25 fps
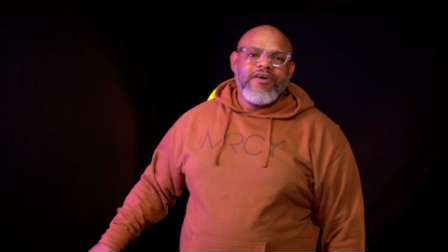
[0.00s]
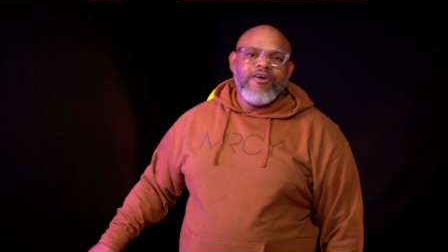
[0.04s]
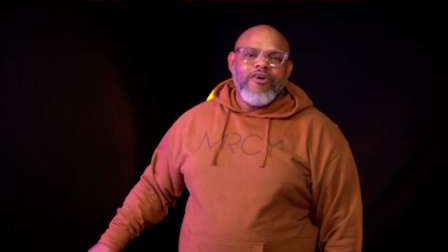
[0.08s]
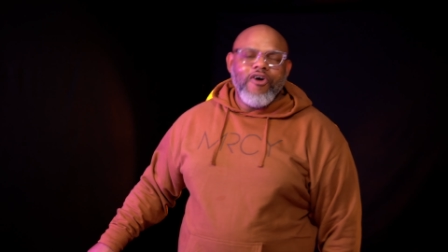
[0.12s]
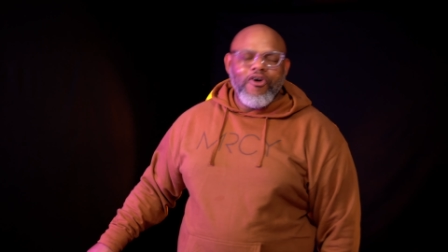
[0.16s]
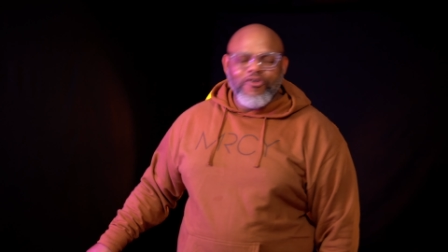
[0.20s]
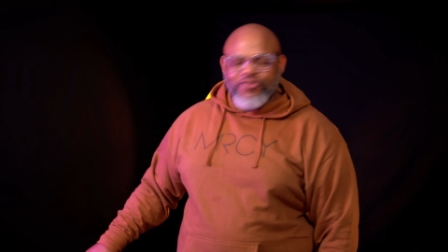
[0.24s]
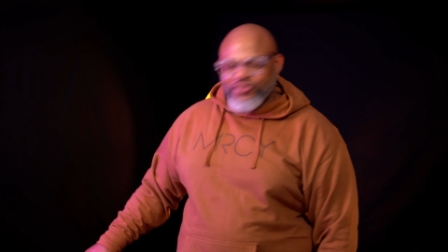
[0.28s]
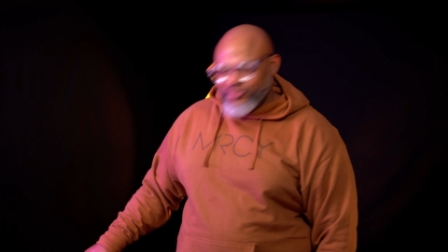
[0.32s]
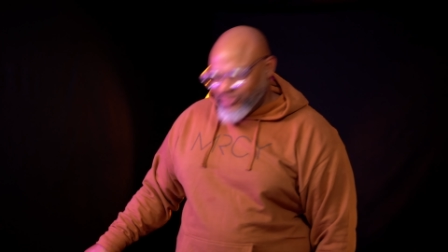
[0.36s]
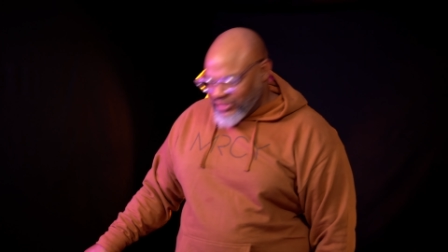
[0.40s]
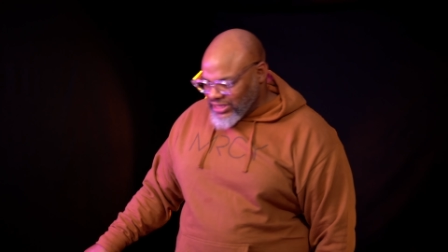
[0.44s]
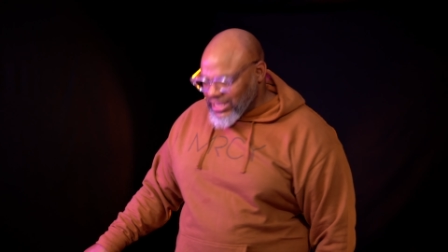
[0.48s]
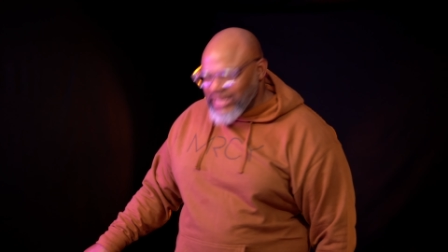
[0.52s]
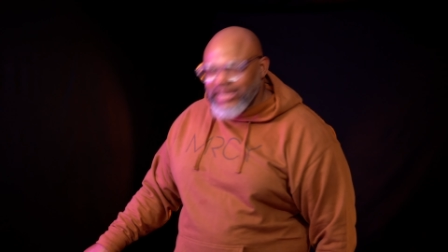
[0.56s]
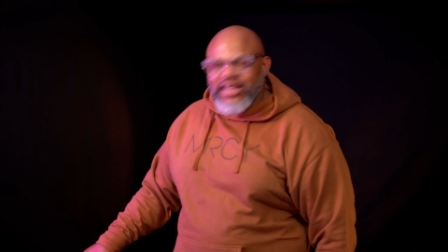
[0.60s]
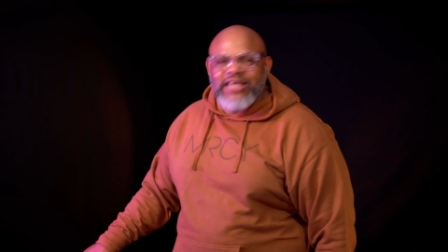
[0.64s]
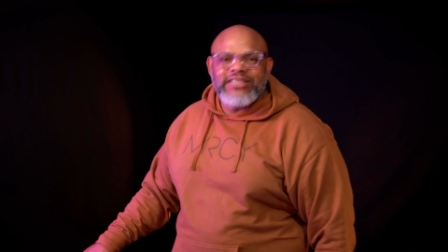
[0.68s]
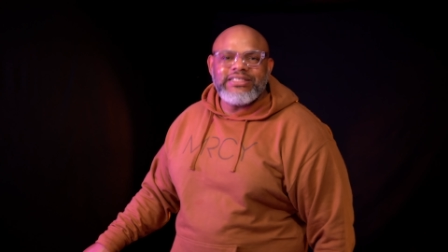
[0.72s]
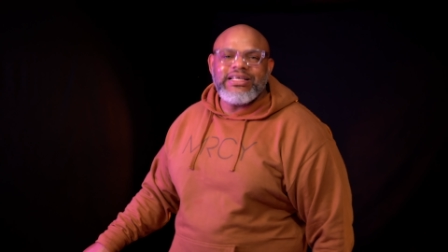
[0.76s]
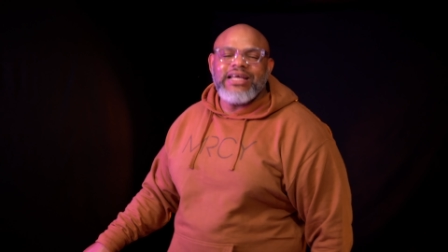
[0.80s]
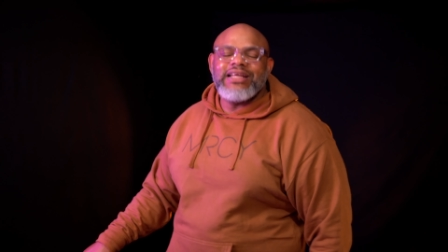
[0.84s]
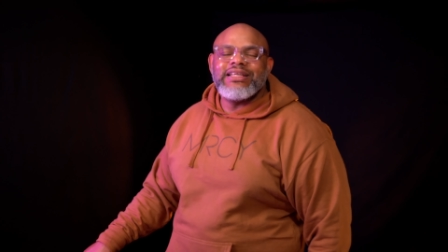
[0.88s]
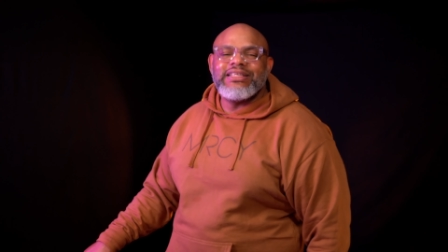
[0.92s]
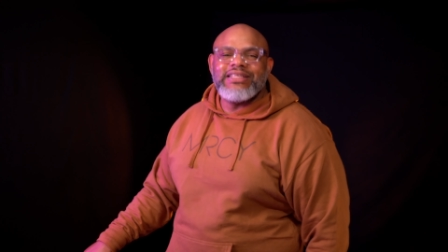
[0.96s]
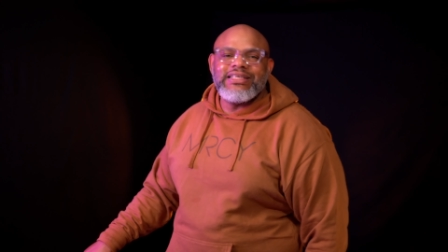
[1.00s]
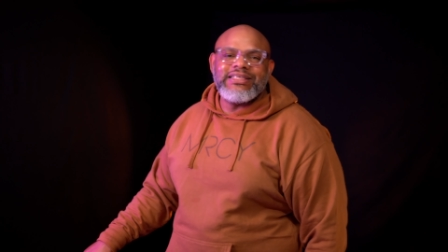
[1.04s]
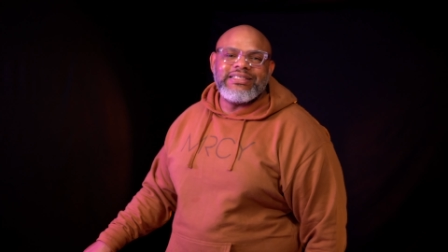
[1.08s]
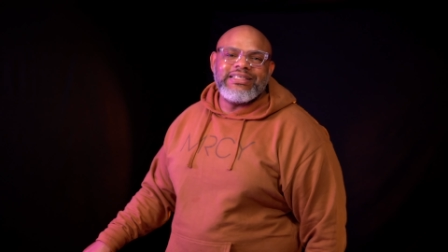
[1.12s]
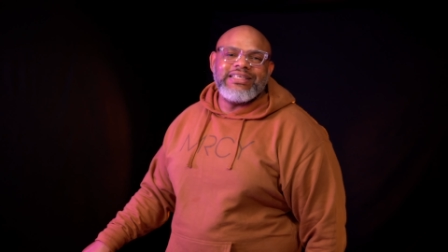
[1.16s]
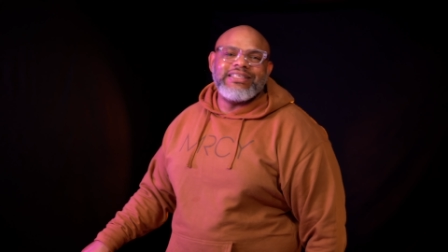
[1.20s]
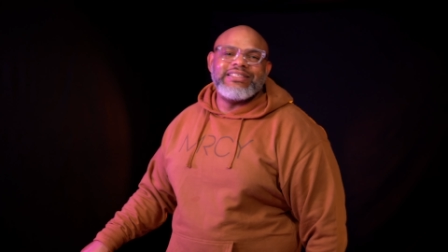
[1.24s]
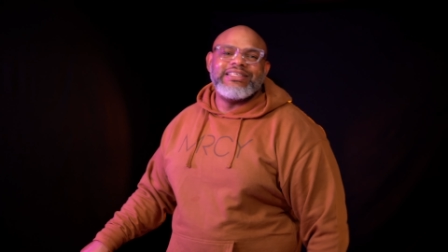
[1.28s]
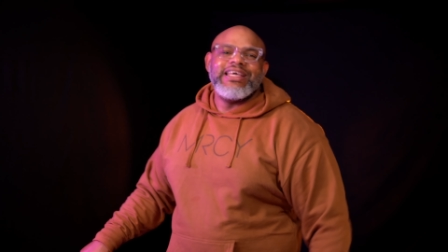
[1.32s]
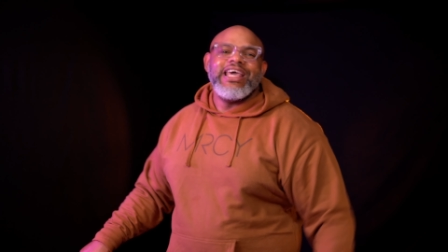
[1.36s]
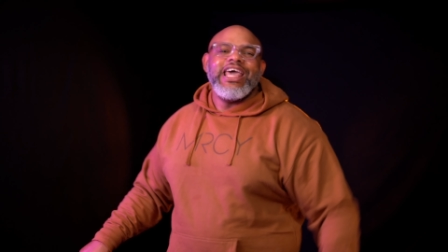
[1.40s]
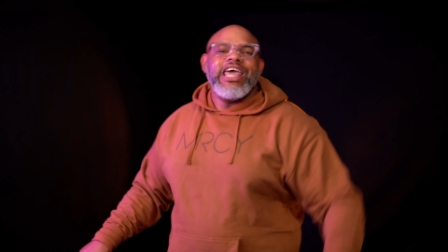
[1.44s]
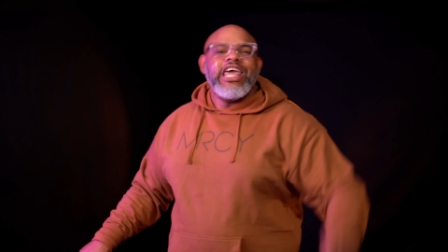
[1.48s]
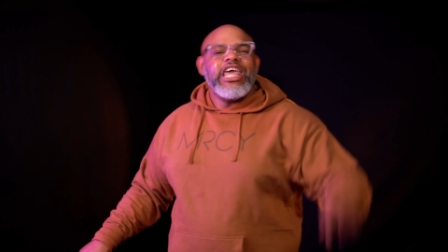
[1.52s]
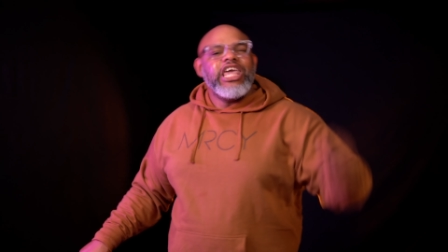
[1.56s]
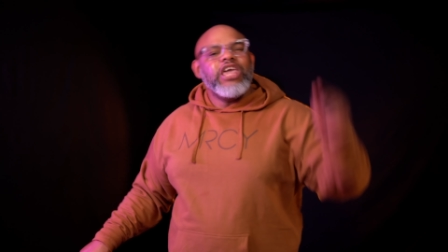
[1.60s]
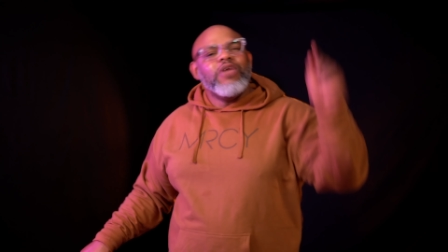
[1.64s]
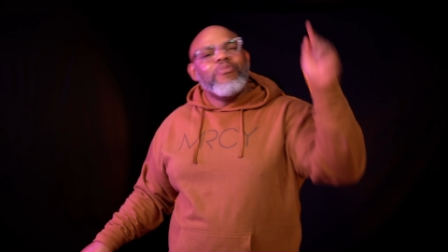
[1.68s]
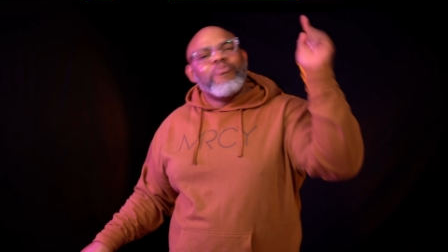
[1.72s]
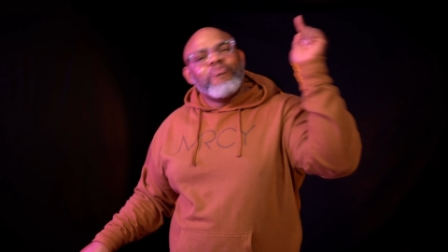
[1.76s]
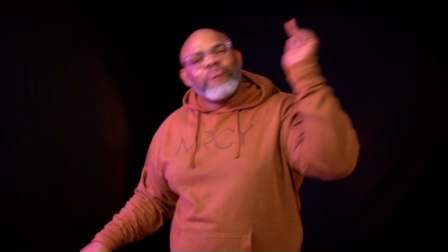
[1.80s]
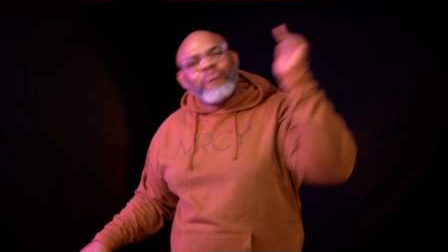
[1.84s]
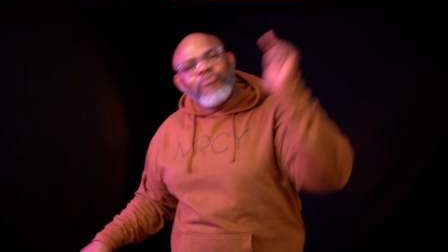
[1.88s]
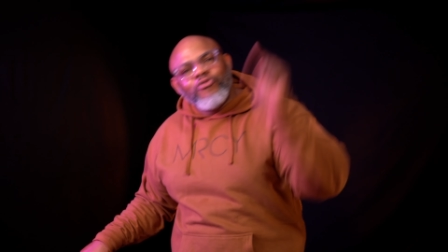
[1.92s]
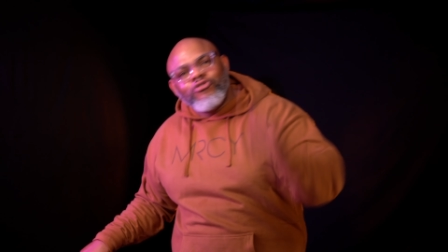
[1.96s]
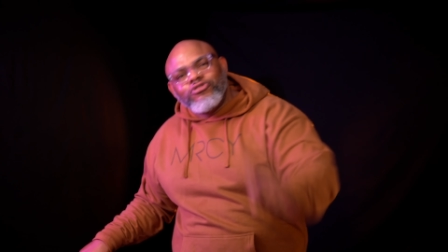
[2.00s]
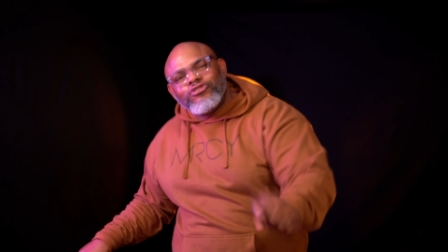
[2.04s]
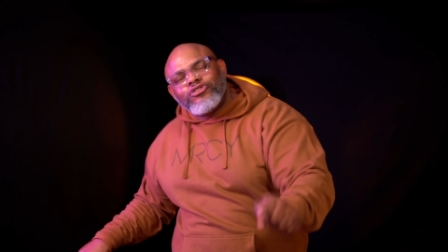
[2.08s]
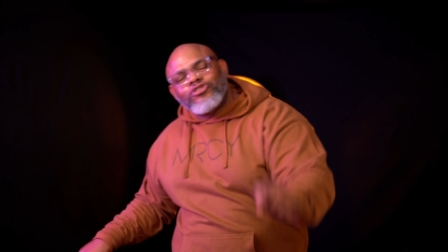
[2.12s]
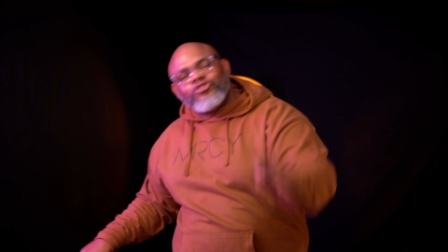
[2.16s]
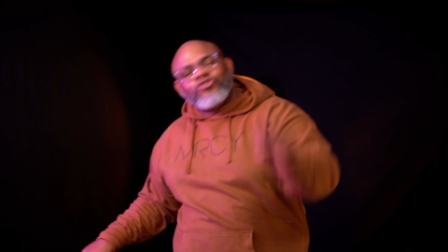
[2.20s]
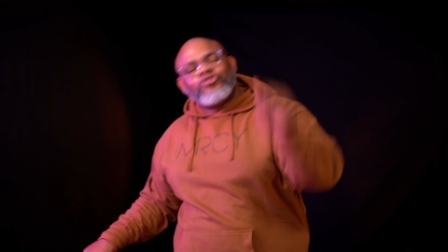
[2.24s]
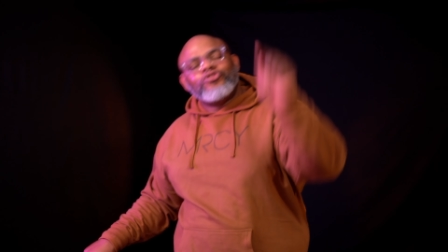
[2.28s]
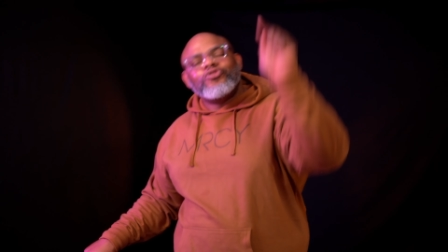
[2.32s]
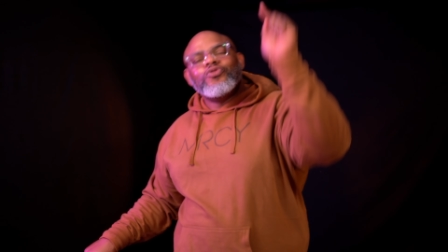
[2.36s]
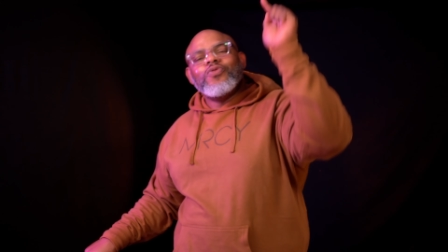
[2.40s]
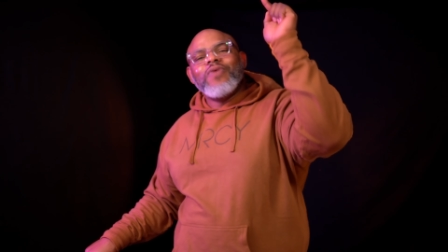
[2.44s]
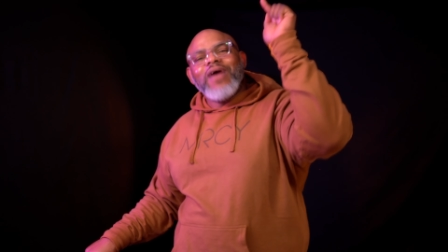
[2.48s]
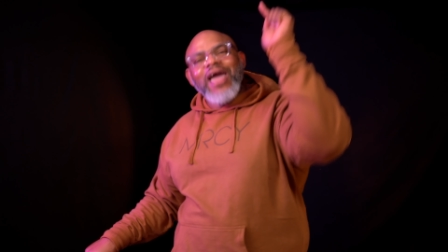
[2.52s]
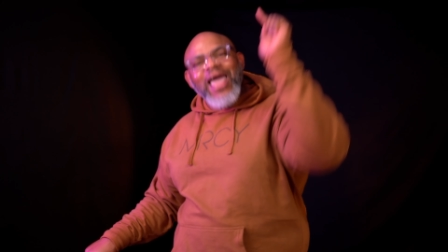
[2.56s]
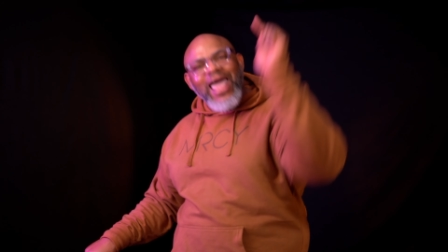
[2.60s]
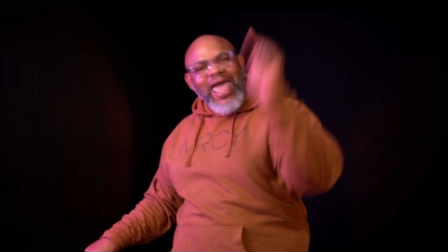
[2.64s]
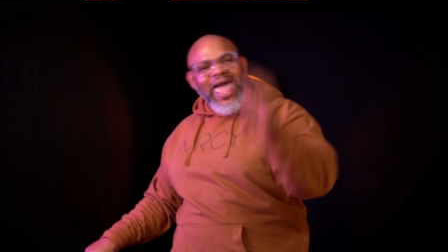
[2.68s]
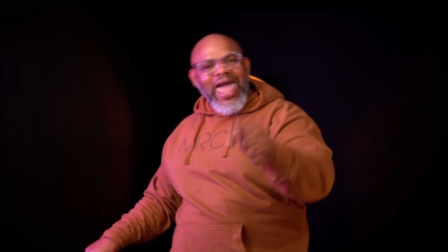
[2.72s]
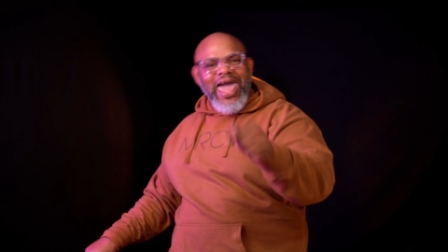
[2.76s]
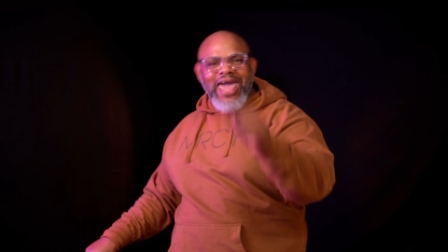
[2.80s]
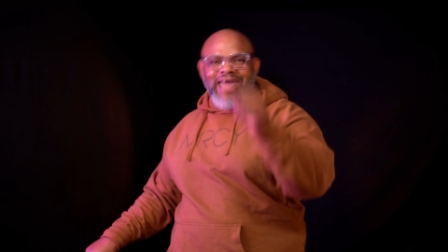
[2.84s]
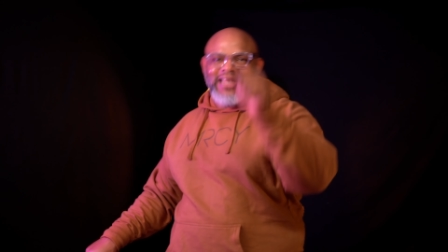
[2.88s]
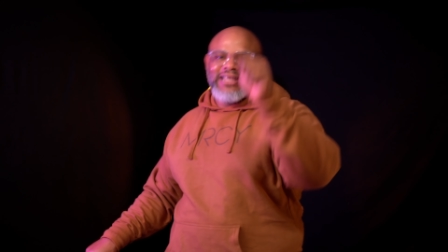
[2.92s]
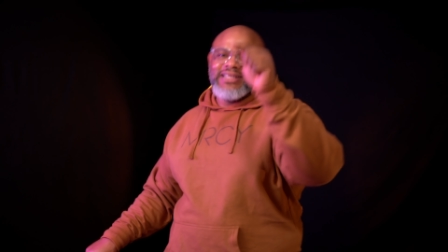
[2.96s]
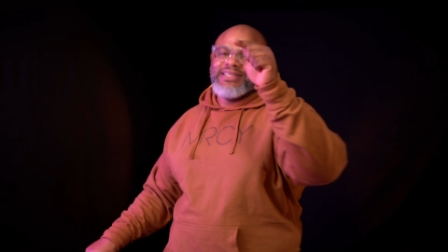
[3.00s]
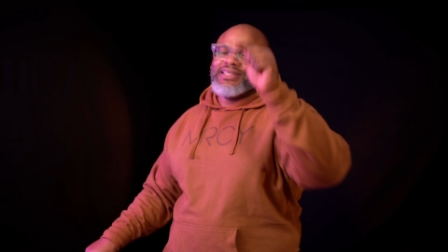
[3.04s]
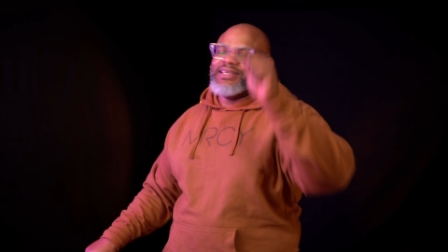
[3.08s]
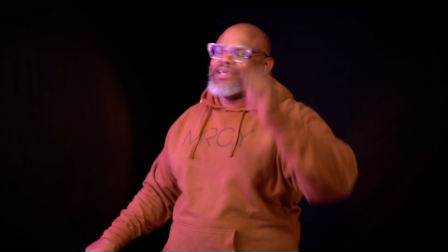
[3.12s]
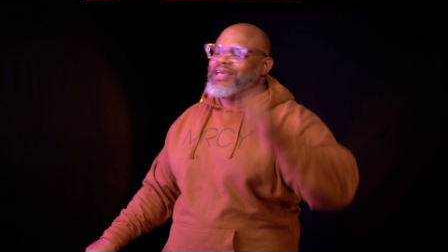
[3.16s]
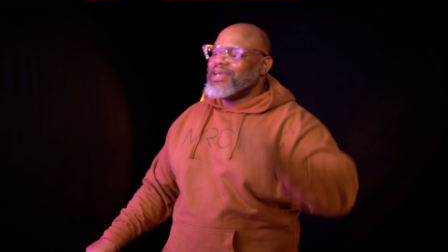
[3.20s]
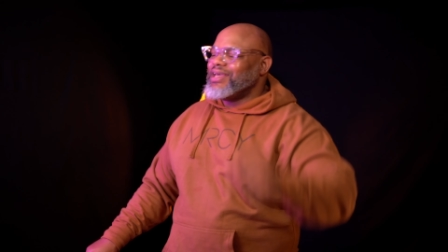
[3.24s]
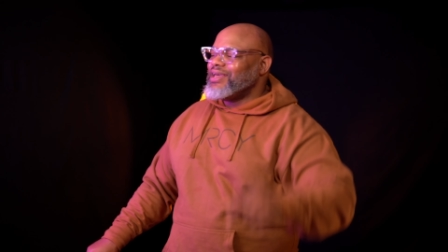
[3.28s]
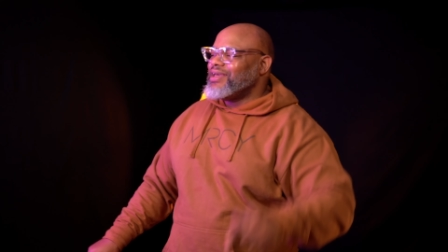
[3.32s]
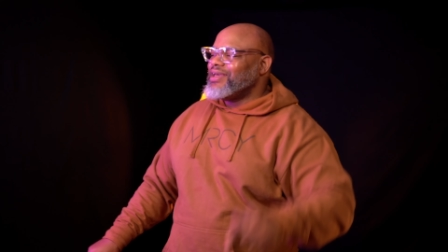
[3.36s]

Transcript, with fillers: of sickness and disease. He puts to end